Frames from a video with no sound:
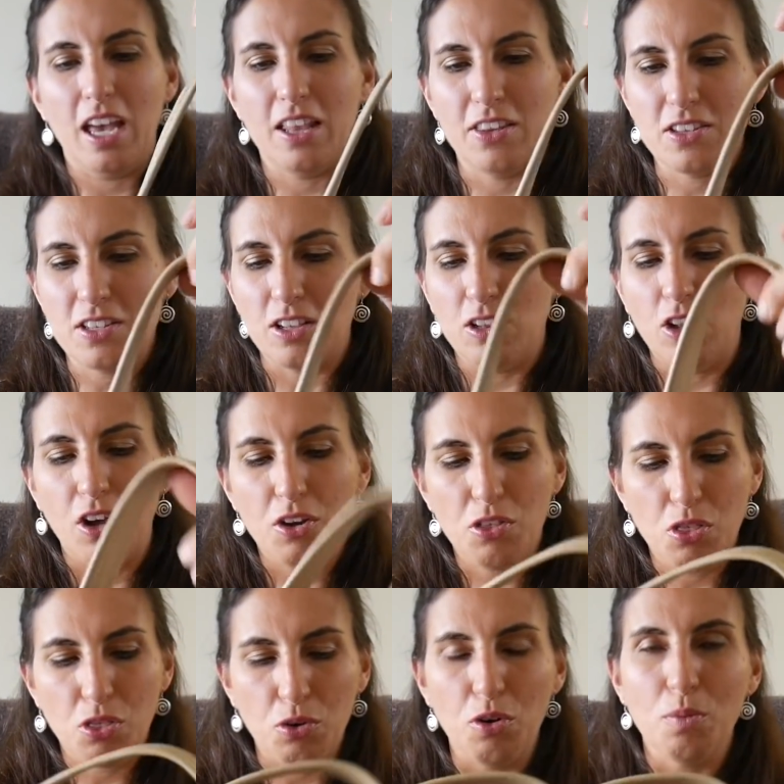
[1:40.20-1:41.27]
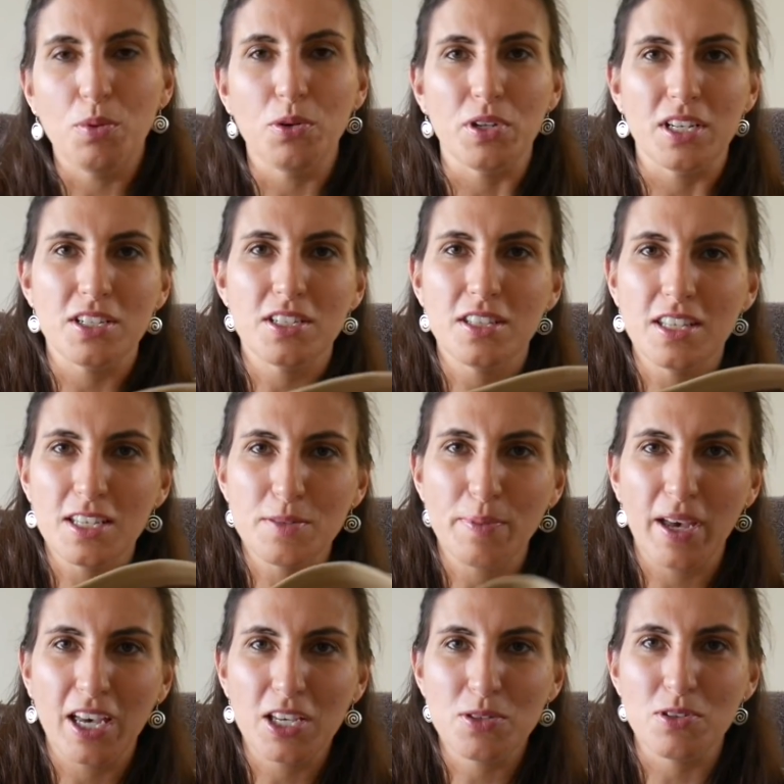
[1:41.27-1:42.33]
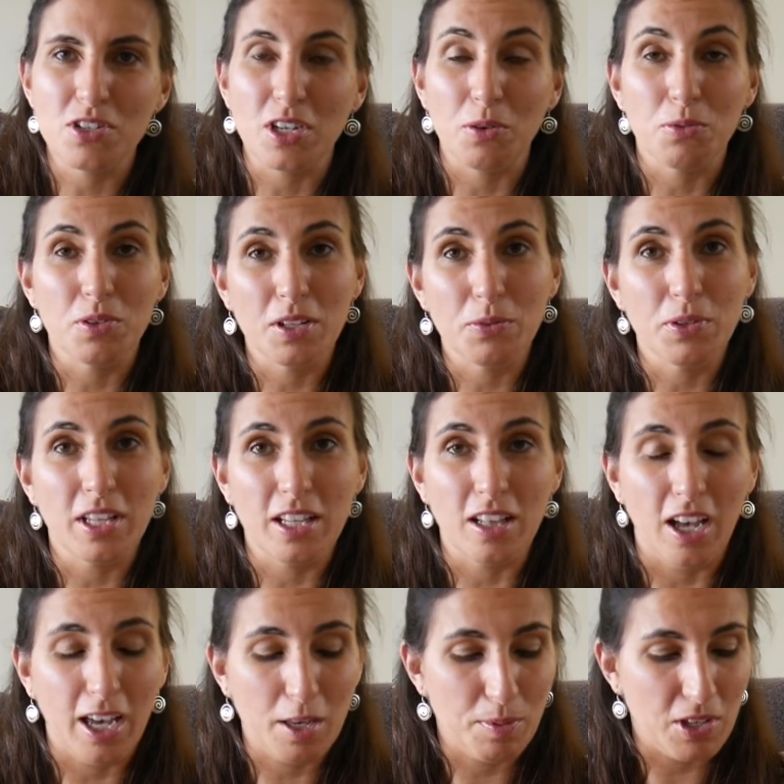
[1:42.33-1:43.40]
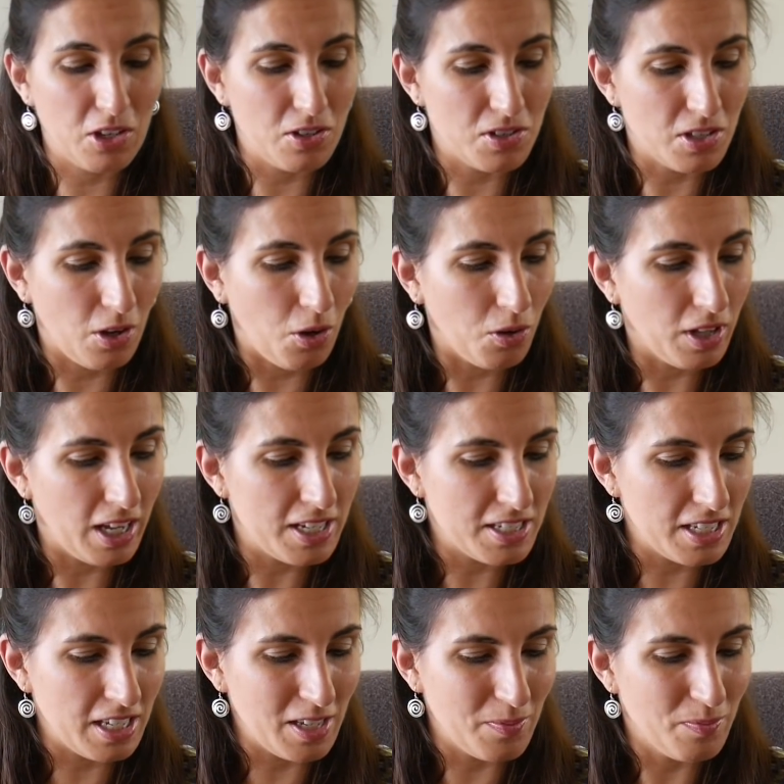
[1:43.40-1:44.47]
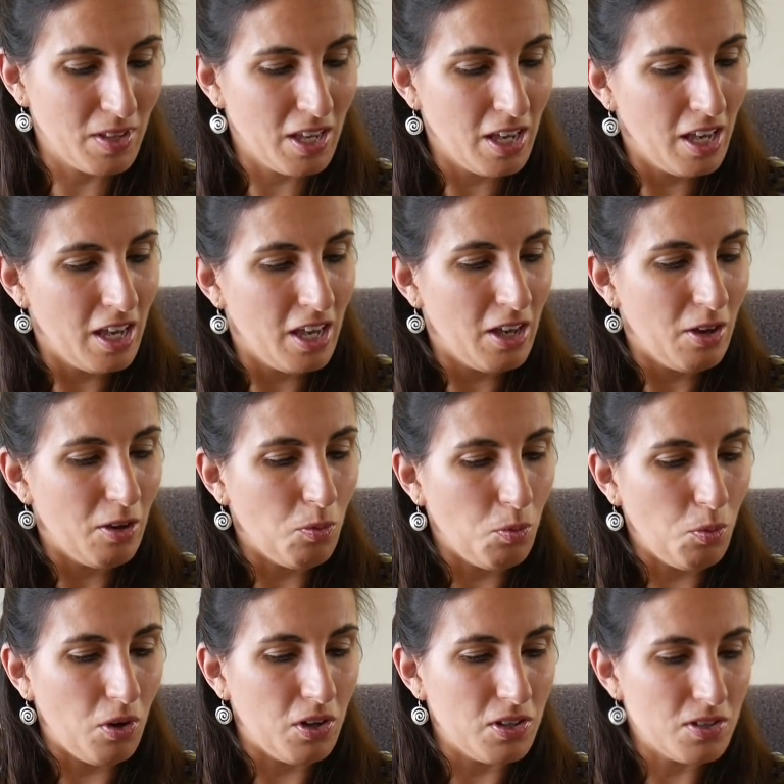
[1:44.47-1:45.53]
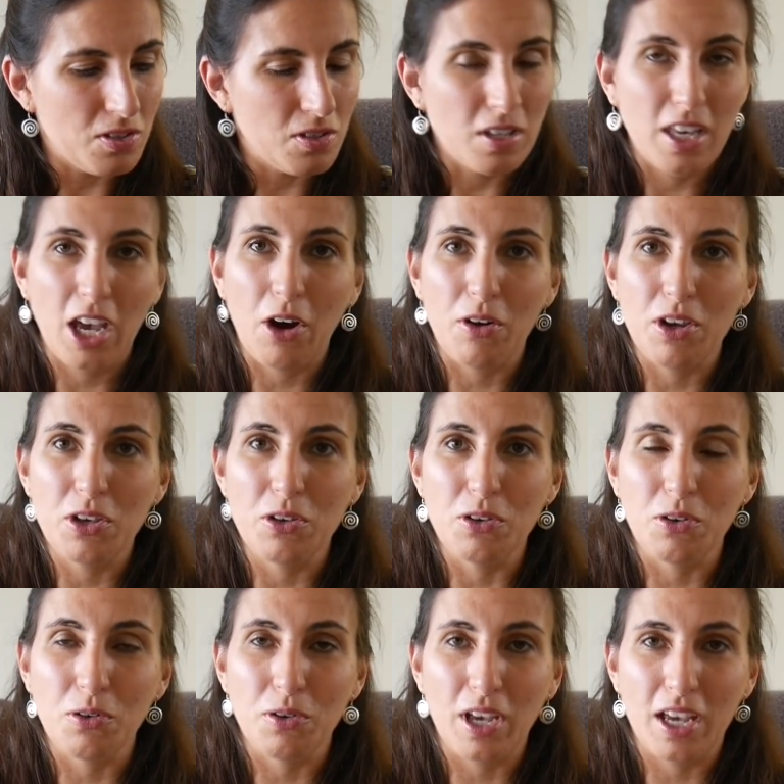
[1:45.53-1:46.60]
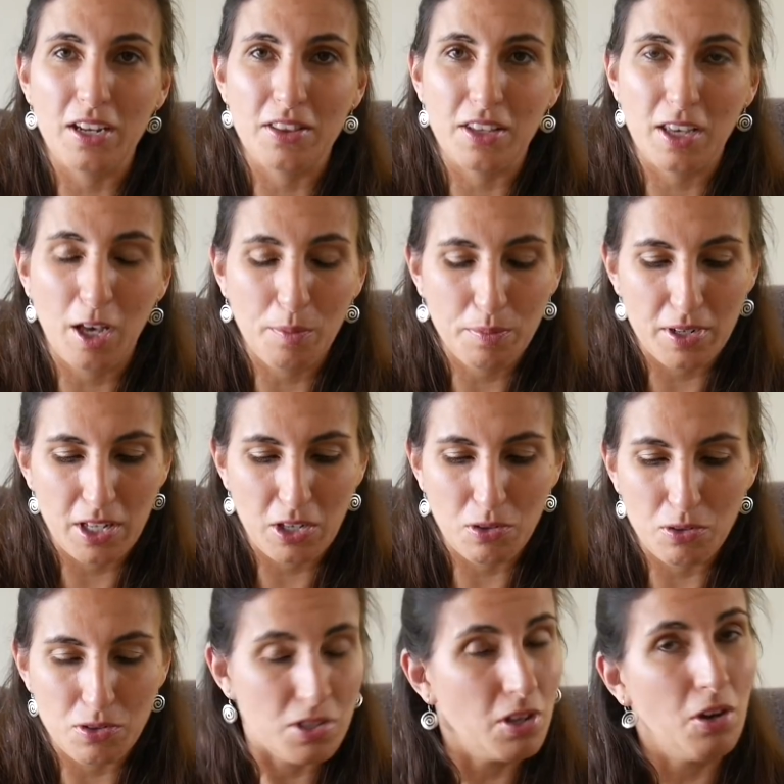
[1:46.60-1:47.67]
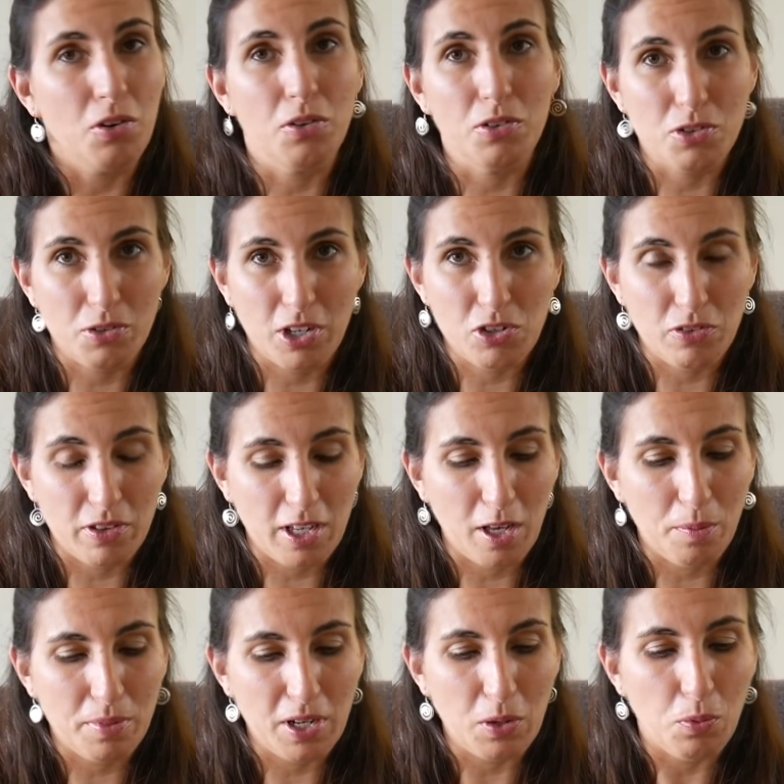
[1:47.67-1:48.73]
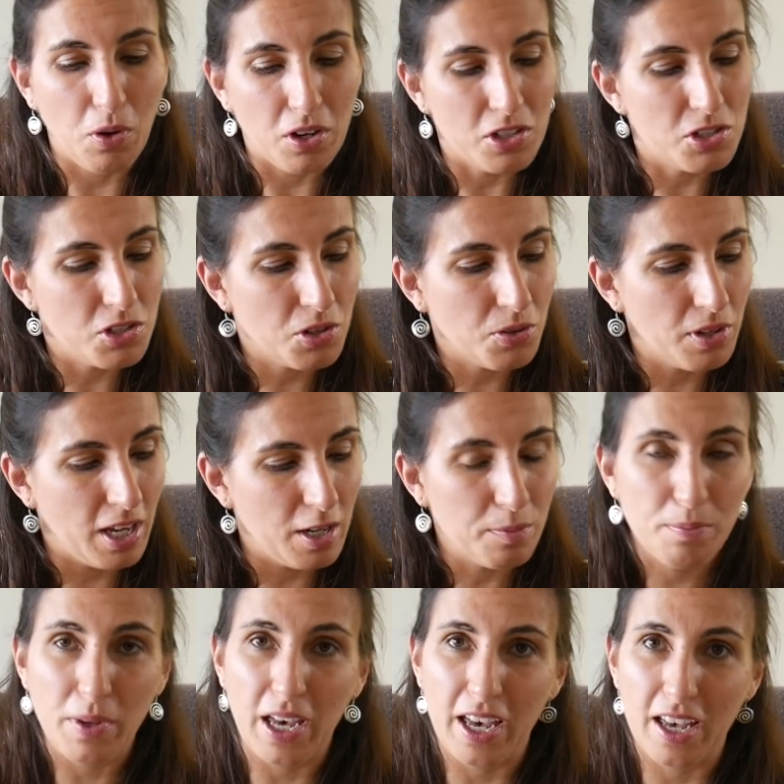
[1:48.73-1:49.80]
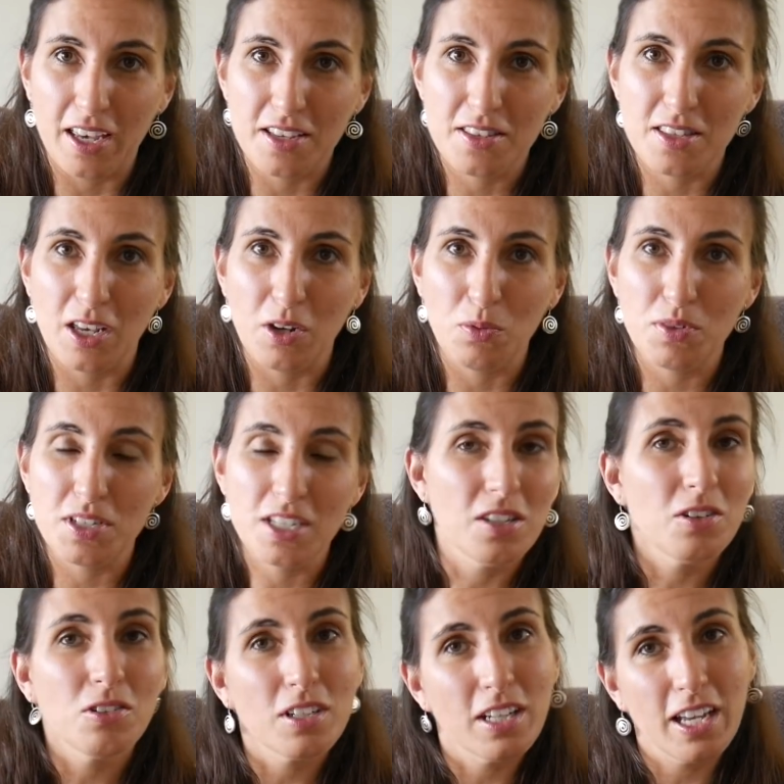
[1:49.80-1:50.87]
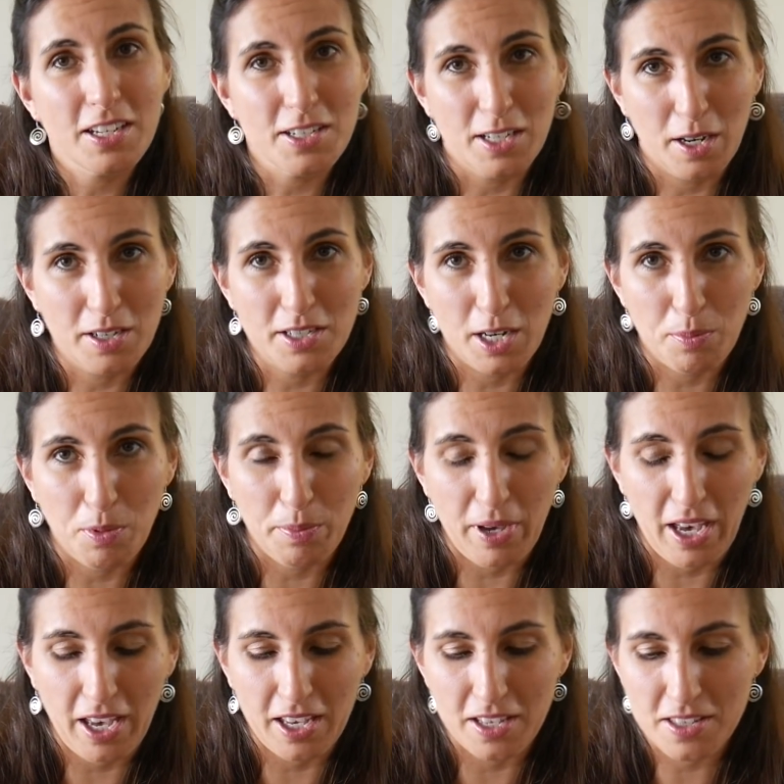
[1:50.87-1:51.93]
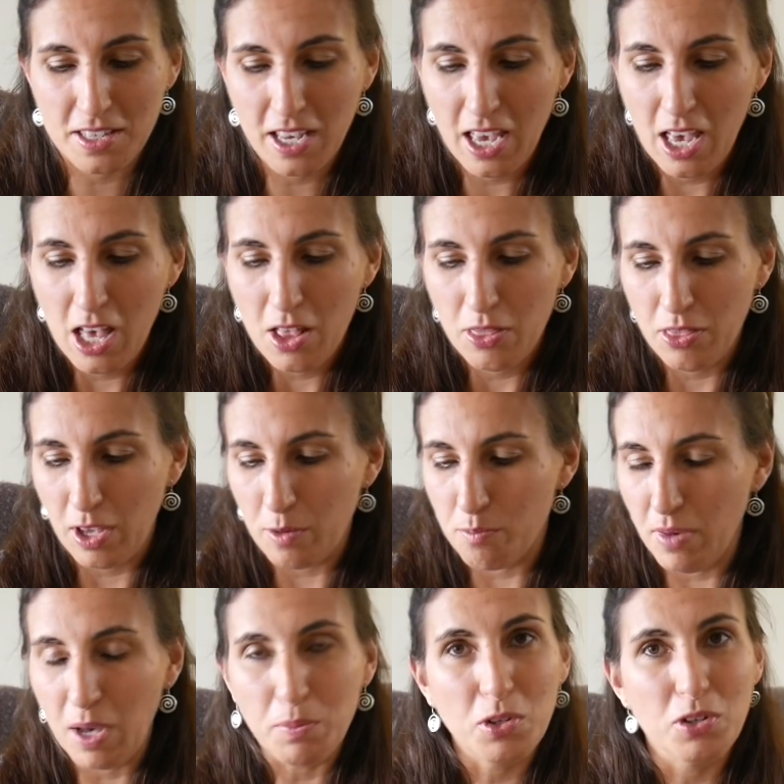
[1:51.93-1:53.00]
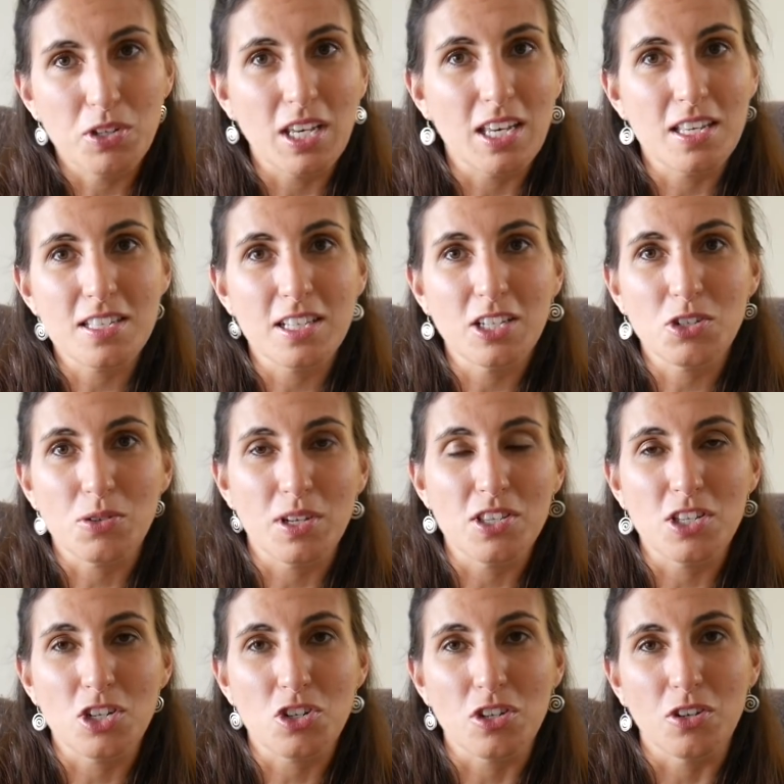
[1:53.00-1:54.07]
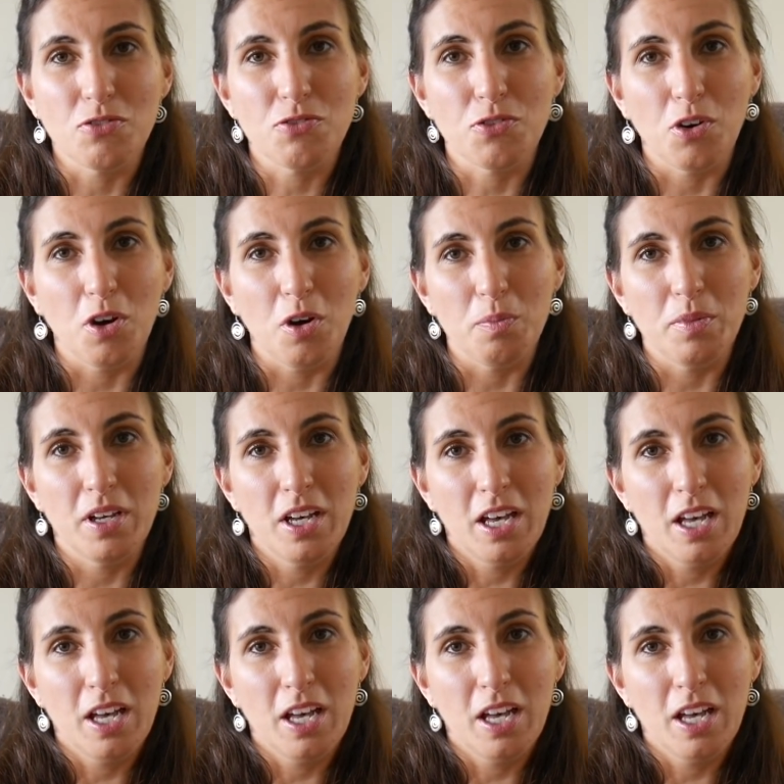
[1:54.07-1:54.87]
There's a lot of thought put into these bags, which I really like, because the whole idea was Kerry, who created the company, who's the owner and director of the company, wanted to create bags that didn't look like diaper bags, that mum could easily transition from